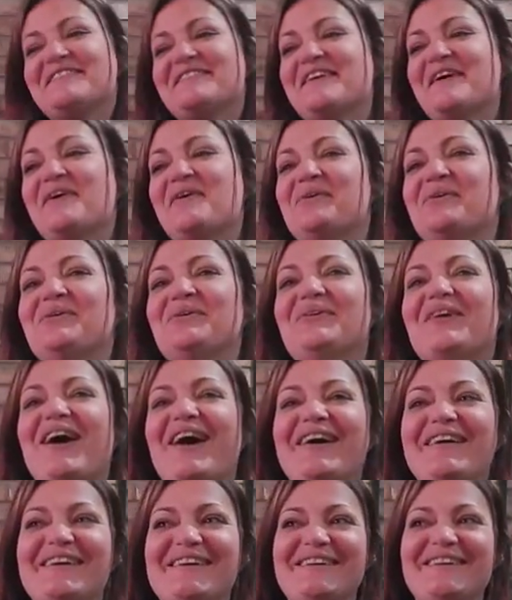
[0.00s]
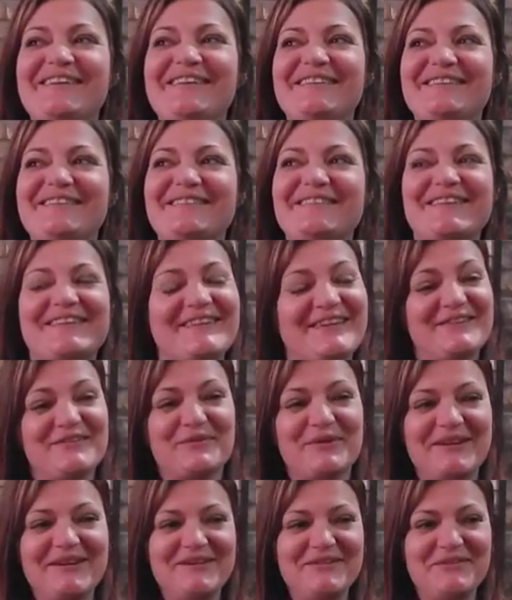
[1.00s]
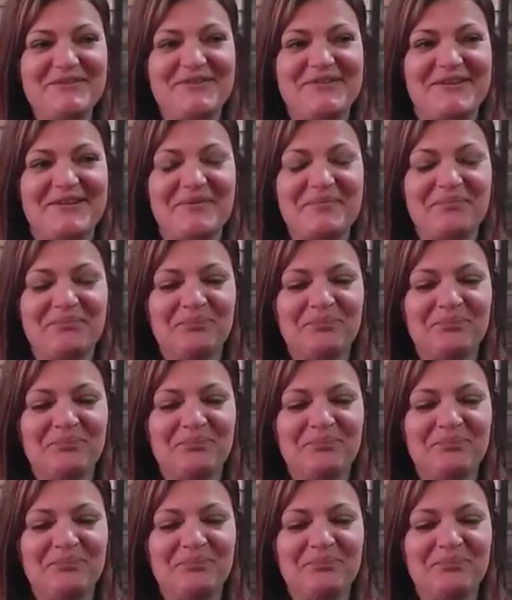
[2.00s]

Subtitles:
So I think that's quite interesting.